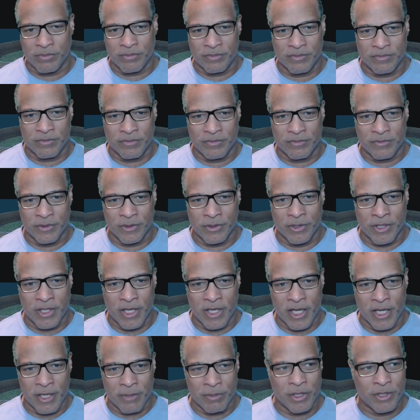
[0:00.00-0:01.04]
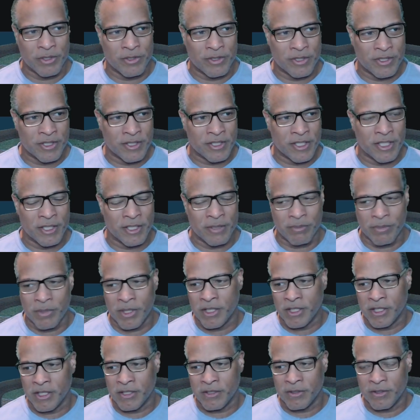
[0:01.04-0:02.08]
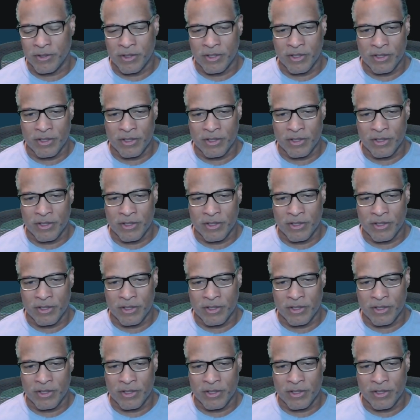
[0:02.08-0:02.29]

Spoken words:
for Oddbeaker synthetic mining,